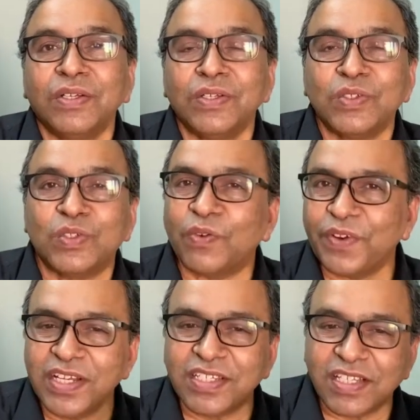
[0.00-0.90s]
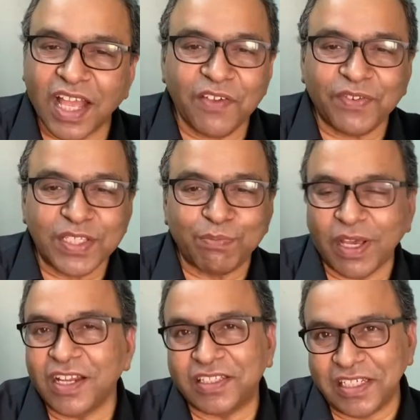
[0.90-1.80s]
So friends, life is
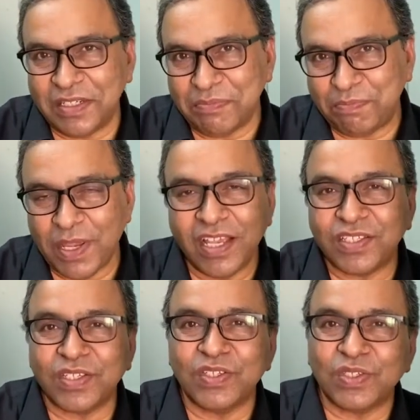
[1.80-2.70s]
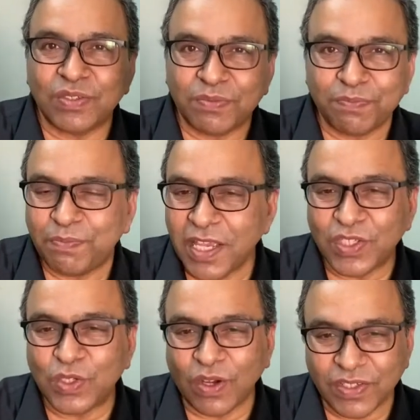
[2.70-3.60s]
marathon.
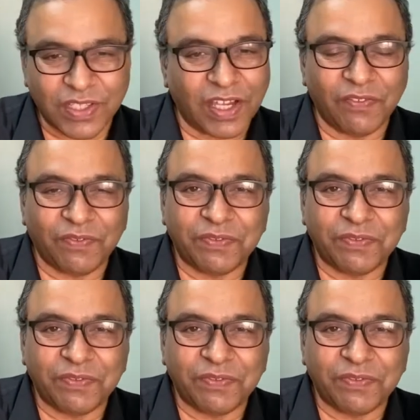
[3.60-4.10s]
Pace yourself.